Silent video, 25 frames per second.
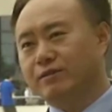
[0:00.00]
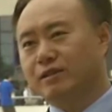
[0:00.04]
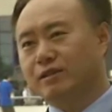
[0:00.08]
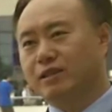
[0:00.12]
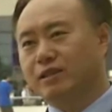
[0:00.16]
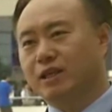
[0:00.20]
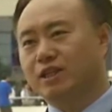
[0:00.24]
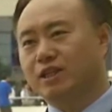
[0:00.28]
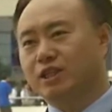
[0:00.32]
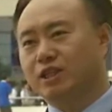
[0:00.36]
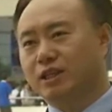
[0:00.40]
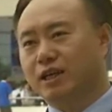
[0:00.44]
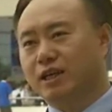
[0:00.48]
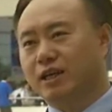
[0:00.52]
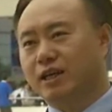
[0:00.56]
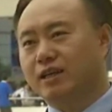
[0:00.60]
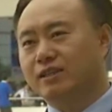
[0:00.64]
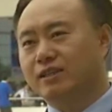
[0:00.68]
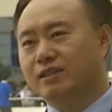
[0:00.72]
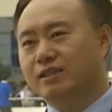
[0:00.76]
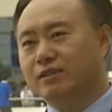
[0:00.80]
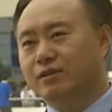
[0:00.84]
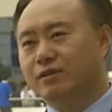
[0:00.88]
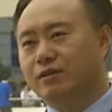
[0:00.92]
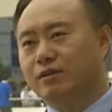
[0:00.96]
there's such a
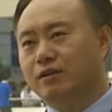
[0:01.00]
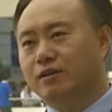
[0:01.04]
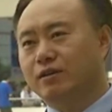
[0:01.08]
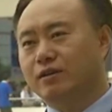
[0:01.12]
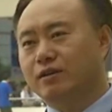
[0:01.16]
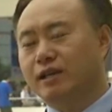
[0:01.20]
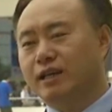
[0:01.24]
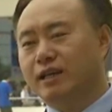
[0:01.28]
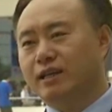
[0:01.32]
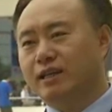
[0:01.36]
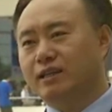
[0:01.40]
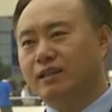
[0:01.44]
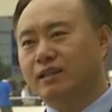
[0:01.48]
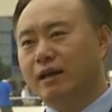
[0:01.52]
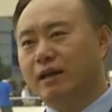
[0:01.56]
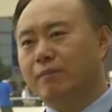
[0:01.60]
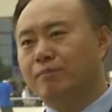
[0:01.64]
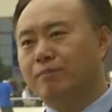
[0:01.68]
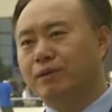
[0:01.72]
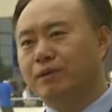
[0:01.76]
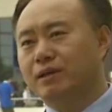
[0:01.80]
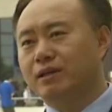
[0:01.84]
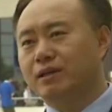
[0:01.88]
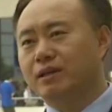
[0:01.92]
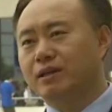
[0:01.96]
case or any
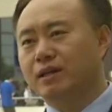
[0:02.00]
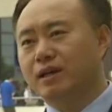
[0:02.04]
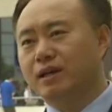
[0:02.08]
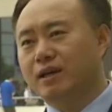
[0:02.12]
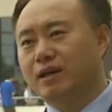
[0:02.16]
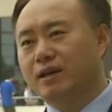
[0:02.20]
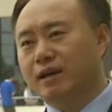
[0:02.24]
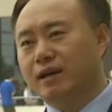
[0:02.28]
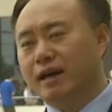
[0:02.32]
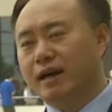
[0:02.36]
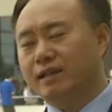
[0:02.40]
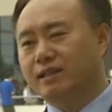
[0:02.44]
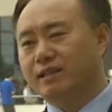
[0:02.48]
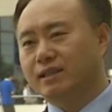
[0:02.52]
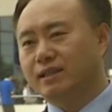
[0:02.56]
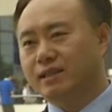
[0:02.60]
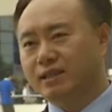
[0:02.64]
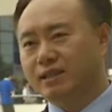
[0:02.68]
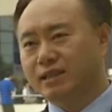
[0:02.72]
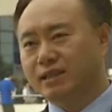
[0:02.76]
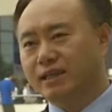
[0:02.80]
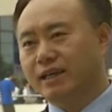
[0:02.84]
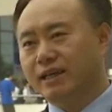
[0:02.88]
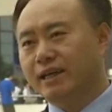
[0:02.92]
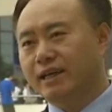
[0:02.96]
dumping. I think
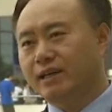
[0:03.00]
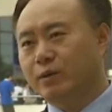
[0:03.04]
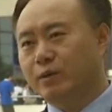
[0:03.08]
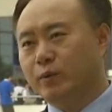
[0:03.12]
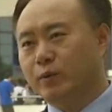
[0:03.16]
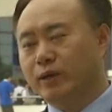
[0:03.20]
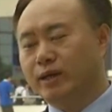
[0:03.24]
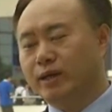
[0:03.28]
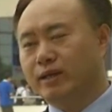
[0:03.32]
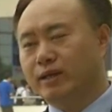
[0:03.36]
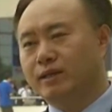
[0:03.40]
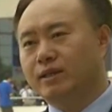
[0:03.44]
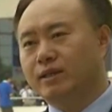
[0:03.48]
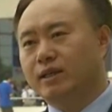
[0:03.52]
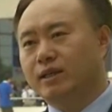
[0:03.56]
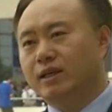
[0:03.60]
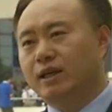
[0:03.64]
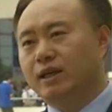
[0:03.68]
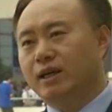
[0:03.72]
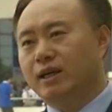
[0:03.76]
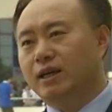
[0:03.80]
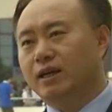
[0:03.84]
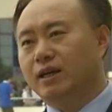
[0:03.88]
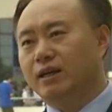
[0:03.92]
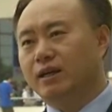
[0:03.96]
in any way,
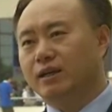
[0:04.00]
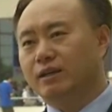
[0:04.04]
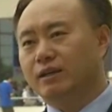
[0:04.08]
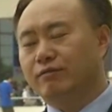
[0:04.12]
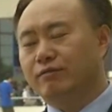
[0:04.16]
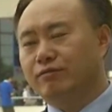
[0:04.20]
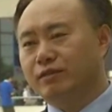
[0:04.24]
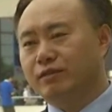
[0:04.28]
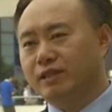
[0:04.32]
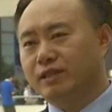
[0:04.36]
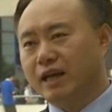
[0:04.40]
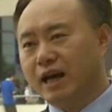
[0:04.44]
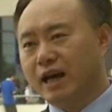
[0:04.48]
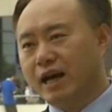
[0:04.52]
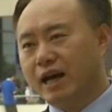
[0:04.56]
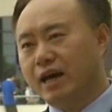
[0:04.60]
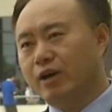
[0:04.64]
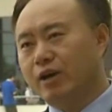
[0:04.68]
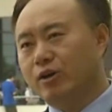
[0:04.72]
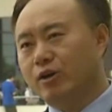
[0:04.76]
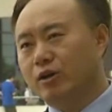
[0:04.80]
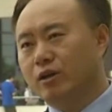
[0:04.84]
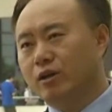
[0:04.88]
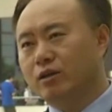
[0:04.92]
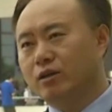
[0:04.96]
if it's
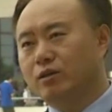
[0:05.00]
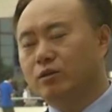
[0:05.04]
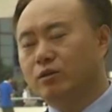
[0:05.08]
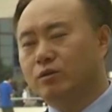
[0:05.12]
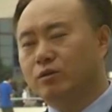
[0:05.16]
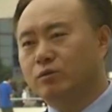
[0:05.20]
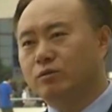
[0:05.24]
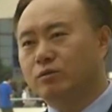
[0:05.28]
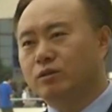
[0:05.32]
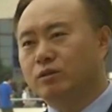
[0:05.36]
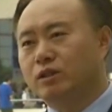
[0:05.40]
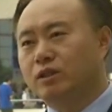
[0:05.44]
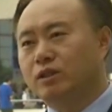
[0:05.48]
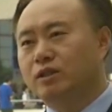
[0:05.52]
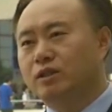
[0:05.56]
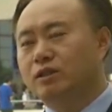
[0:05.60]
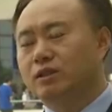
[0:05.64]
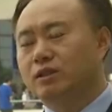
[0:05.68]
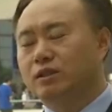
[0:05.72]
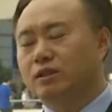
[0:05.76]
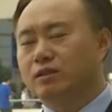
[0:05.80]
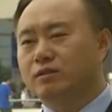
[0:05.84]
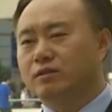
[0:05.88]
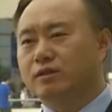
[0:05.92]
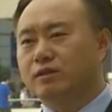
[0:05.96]
high or low,
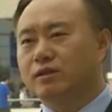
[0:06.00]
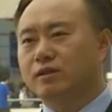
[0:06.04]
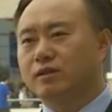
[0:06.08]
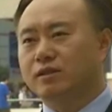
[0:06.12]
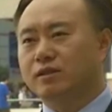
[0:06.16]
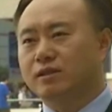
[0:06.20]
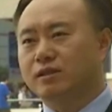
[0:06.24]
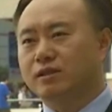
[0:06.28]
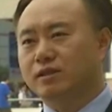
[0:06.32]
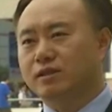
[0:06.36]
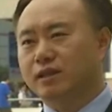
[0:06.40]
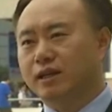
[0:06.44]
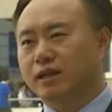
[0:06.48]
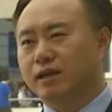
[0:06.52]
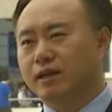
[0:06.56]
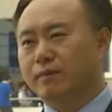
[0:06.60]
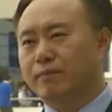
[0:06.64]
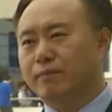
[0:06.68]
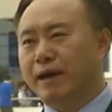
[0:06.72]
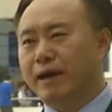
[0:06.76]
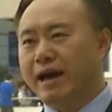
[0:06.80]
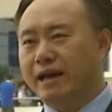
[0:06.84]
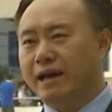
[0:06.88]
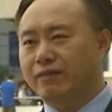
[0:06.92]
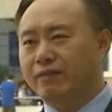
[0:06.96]
you know, this is uh,
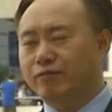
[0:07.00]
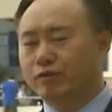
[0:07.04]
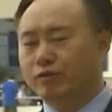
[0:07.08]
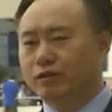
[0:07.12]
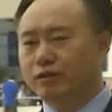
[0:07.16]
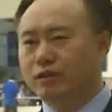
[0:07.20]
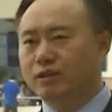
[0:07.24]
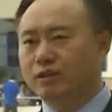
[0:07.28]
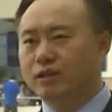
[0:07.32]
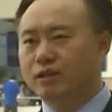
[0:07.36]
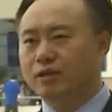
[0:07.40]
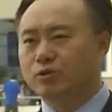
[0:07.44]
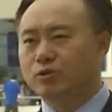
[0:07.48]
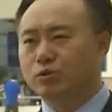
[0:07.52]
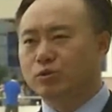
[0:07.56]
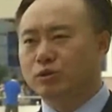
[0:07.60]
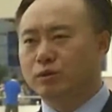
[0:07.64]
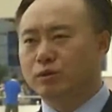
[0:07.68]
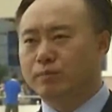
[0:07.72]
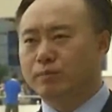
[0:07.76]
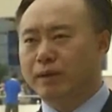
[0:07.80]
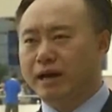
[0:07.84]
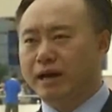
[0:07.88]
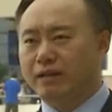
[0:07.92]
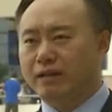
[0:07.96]
bad for the
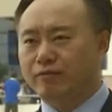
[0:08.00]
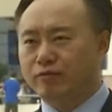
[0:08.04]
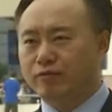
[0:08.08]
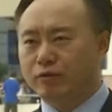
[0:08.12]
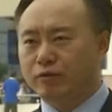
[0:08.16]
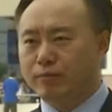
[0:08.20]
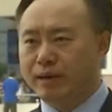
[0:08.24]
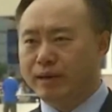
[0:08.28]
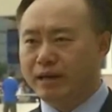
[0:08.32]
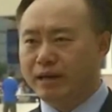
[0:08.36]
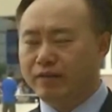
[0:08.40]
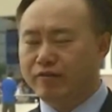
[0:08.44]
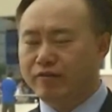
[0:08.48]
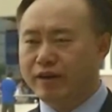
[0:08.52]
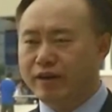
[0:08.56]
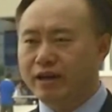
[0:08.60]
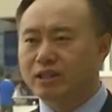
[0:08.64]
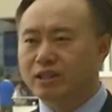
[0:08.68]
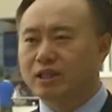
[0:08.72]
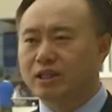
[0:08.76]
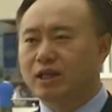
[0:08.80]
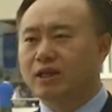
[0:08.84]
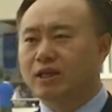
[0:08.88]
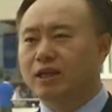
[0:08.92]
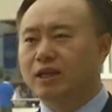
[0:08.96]
industry, bad for
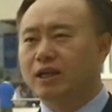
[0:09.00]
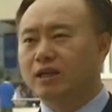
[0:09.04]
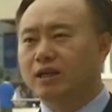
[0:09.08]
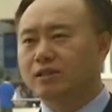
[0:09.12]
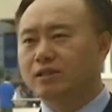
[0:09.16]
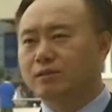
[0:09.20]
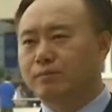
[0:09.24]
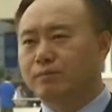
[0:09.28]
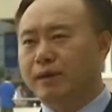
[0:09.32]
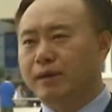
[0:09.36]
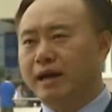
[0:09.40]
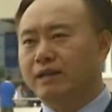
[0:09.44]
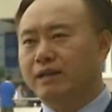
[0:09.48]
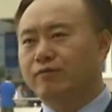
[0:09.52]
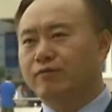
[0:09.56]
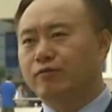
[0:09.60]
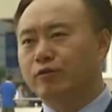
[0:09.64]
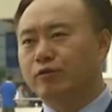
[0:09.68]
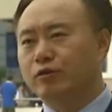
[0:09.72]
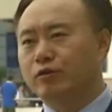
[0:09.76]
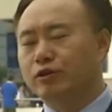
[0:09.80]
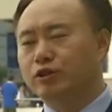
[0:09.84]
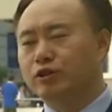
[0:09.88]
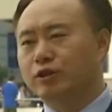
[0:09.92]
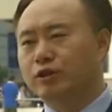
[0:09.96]
manufacturers like us, bad
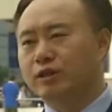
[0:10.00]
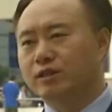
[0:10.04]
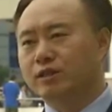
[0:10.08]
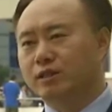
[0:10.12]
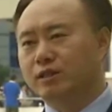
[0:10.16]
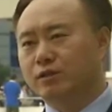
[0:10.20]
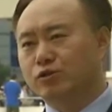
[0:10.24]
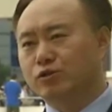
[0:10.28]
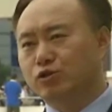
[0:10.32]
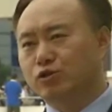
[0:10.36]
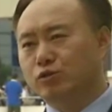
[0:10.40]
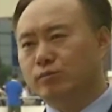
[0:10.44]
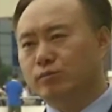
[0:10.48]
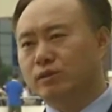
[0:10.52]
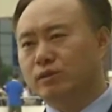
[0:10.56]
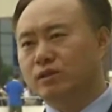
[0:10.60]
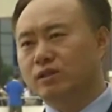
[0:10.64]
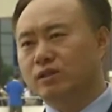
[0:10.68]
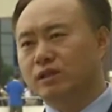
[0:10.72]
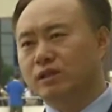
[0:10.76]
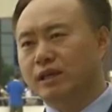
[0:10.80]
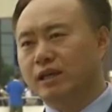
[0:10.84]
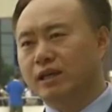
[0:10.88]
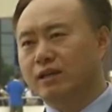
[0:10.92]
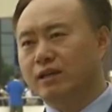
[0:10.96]
for U.S.
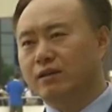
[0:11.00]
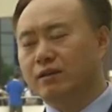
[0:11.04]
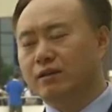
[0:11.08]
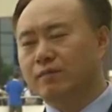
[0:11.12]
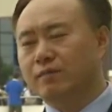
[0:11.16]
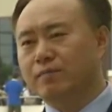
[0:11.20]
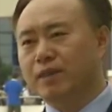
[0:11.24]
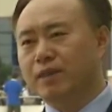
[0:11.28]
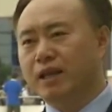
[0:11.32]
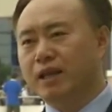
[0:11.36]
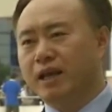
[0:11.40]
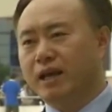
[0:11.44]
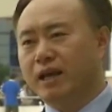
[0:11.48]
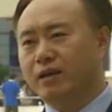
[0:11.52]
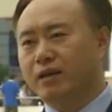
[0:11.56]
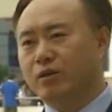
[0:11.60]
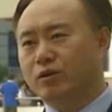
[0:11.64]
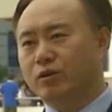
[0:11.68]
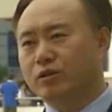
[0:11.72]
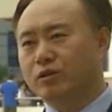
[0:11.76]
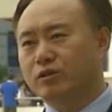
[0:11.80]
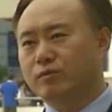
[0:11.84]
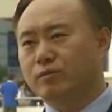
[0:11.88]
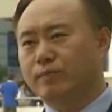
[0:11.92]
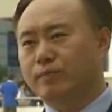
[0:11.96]
consumers, and, uh, and
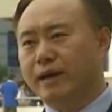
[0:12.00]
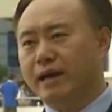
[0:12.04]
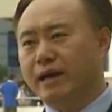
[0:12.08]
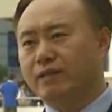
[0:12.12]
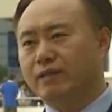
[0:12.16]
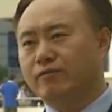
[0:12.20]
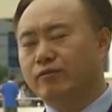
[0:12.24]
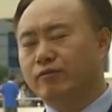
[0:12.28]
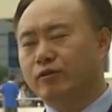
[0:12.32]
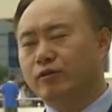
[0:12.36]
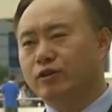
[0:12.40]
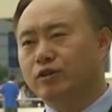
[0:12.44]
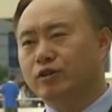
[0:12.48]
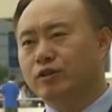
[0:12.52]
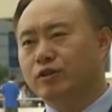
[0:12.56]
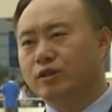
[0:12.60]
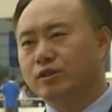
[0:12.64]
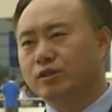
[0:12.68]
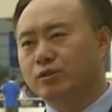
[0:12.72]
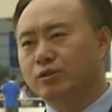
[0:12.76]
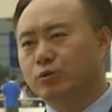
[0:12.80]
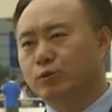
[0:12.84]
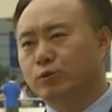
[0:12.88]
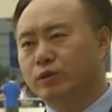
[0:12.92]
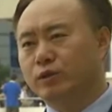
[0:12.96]
also bad for
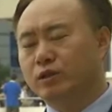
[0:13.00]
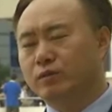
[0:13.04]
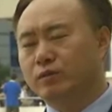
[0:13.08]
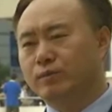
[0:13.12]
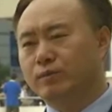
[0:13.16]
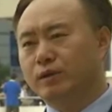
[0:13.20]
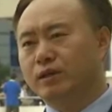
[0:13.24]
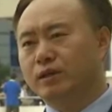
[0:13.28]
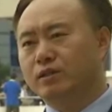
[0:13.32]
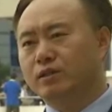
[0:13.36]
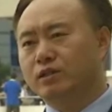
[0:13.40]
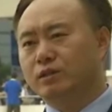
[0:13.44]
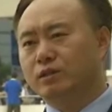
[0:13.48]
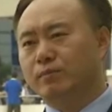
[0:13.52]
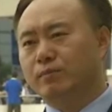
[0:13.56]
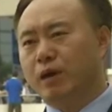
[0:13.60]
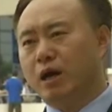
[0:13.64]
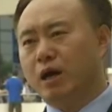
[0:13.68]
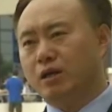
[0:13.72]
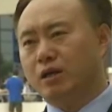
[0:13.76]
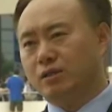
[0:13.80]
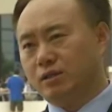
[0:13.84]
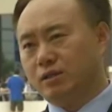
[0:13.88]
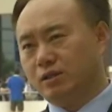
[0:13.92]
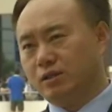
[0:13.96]
U.S. renewable energy
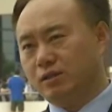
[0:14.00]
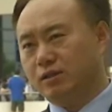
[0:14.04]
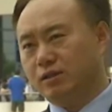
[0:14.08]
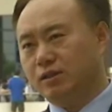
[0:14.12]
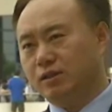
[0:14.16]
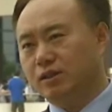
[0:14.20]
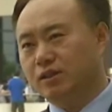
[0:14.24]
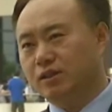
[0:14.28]
policy.